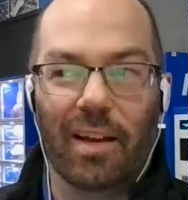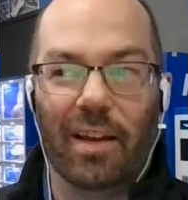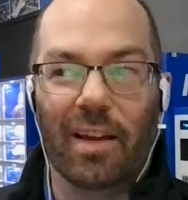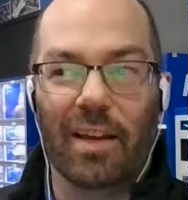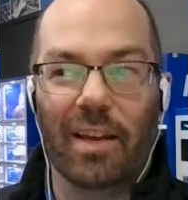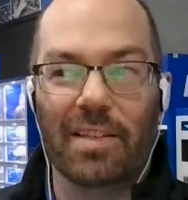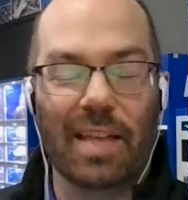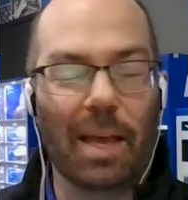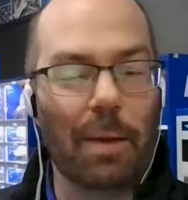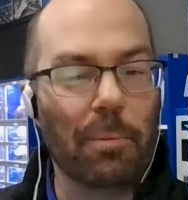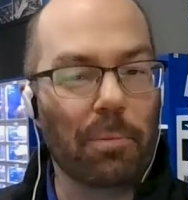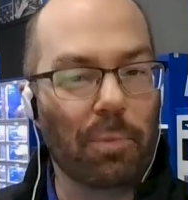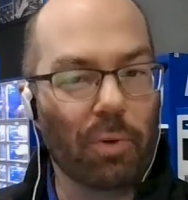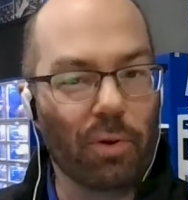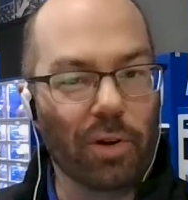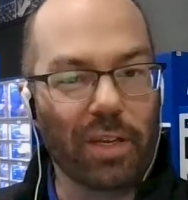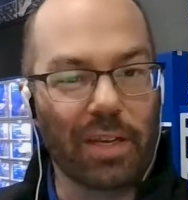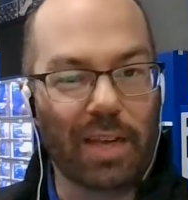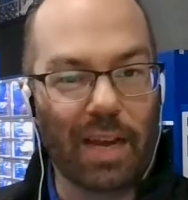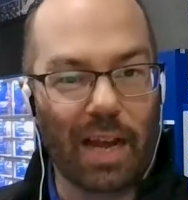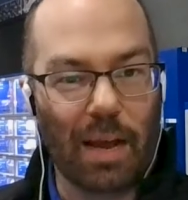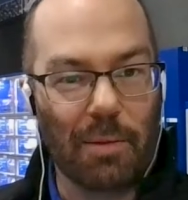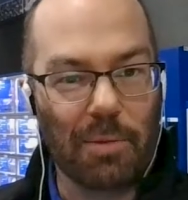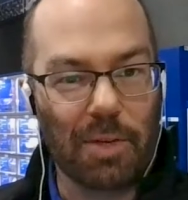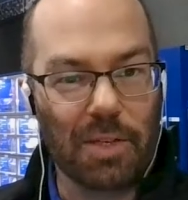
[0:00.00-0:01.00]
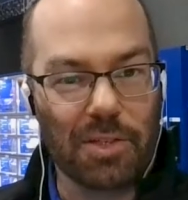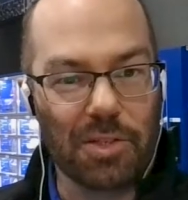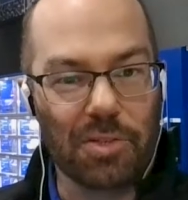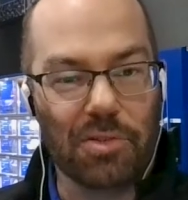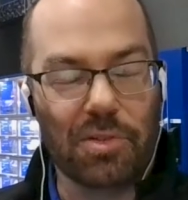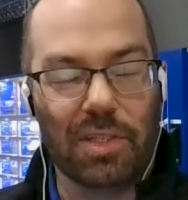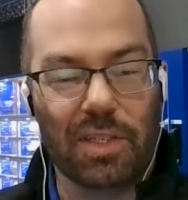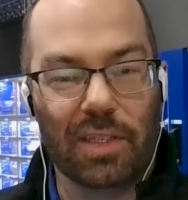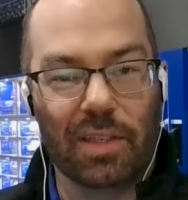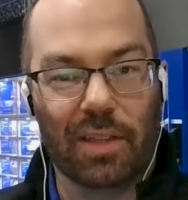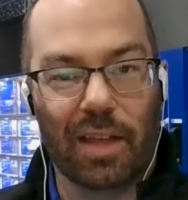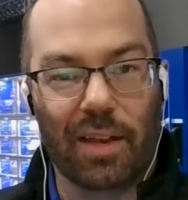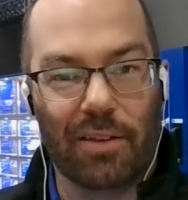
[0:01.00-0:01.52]
Is that pretty common? Do you
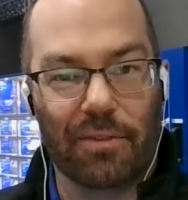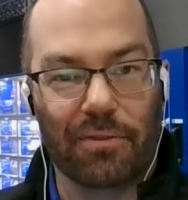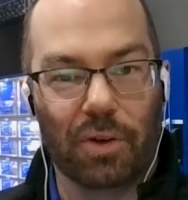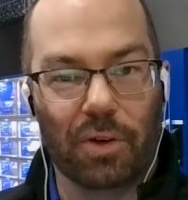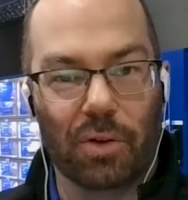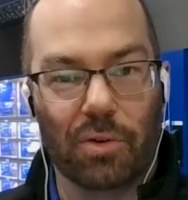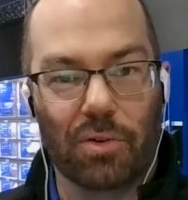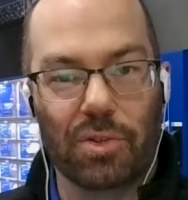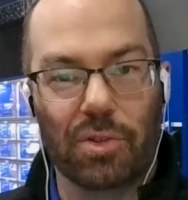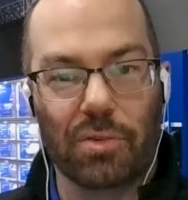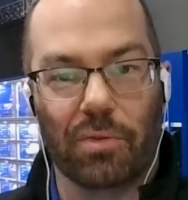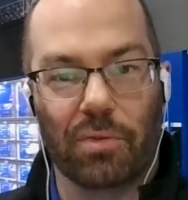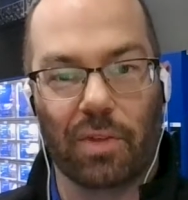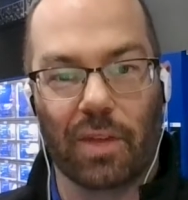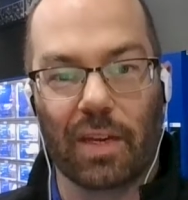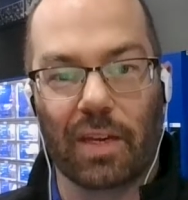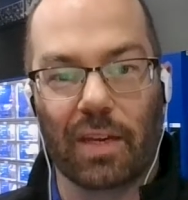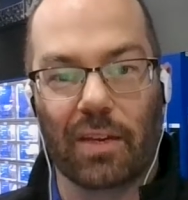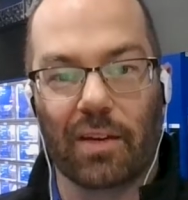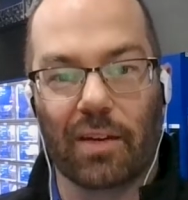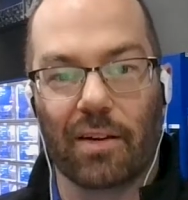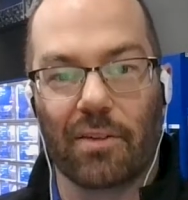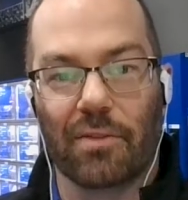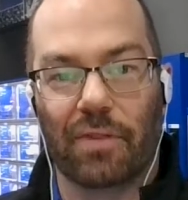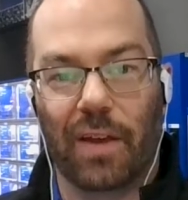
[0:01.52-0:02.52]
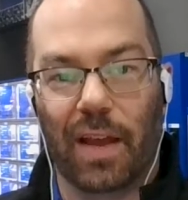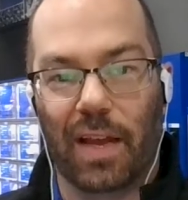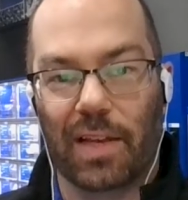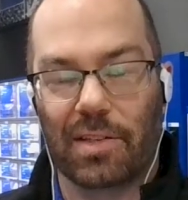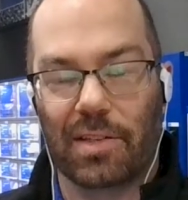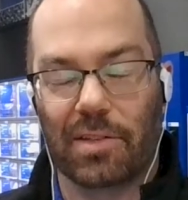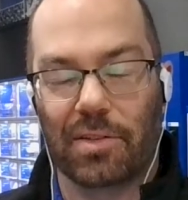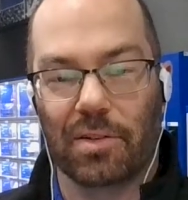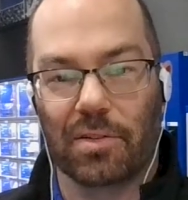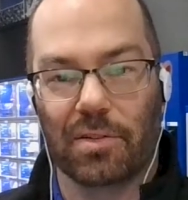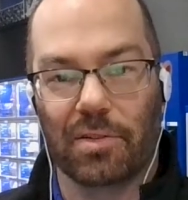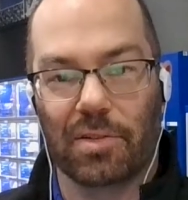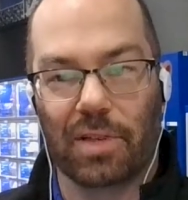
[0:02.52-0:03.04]
see a lot of folks who think of
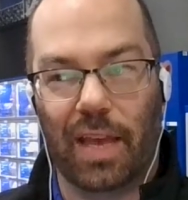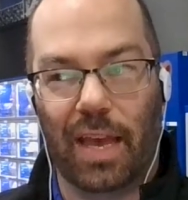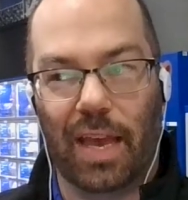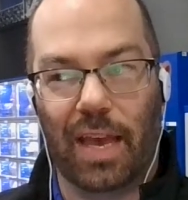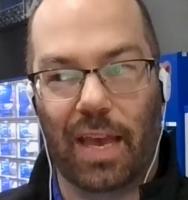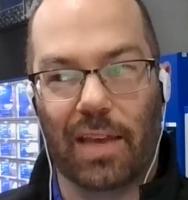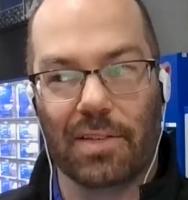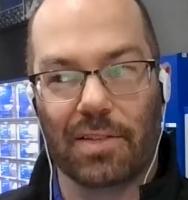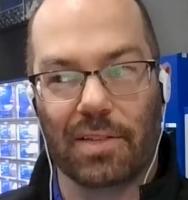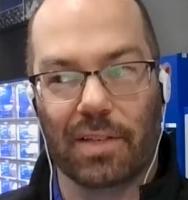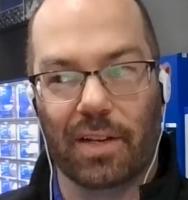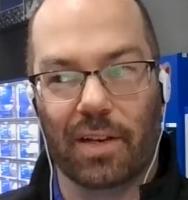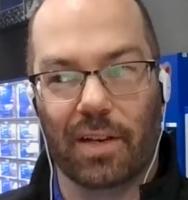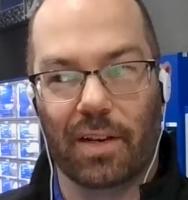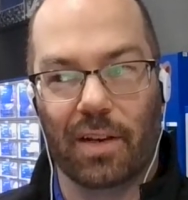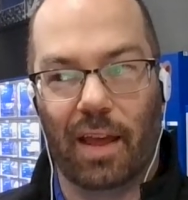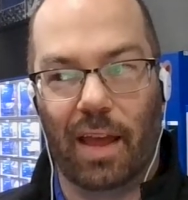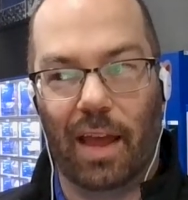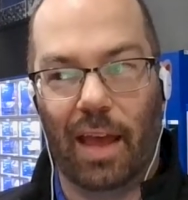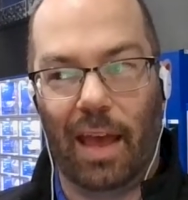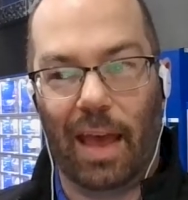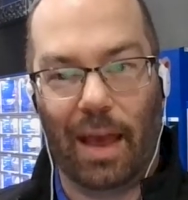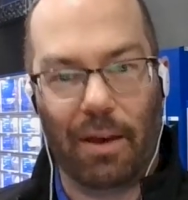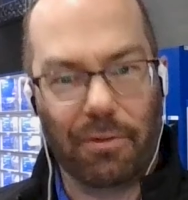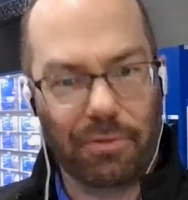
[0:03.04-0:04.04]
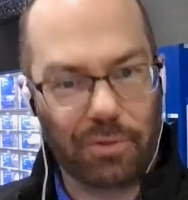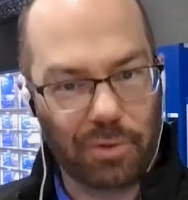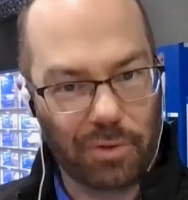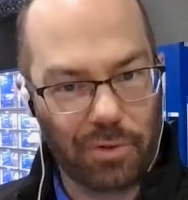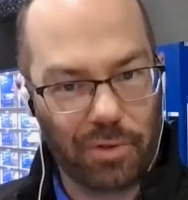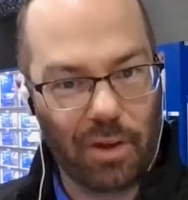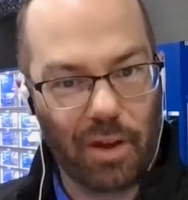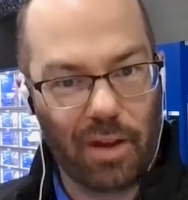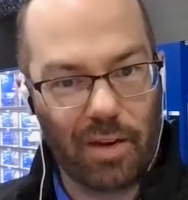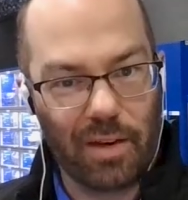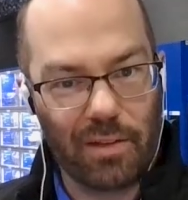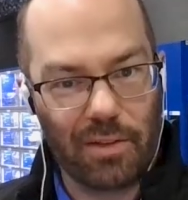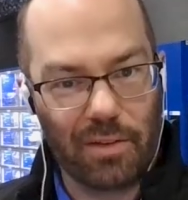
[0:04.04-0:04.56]
fasteners as an
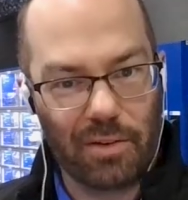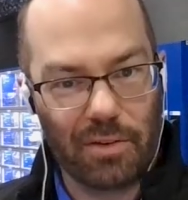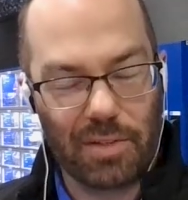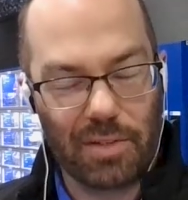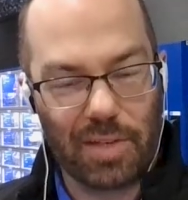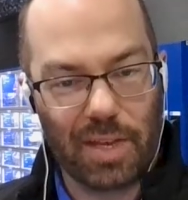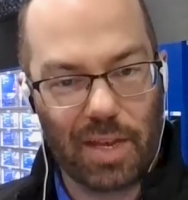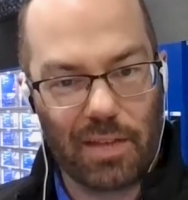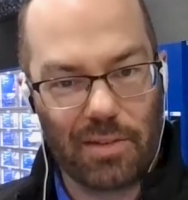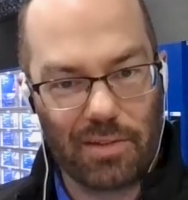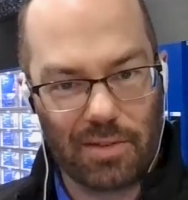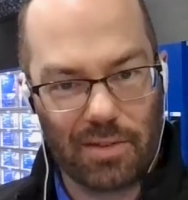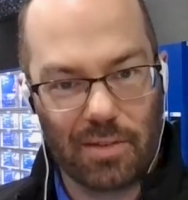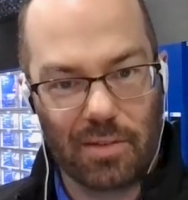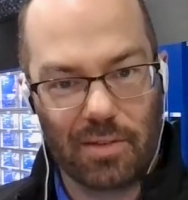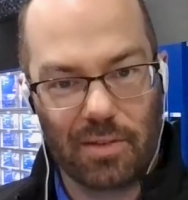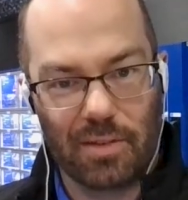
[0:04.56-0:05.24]
afterthought in their designs?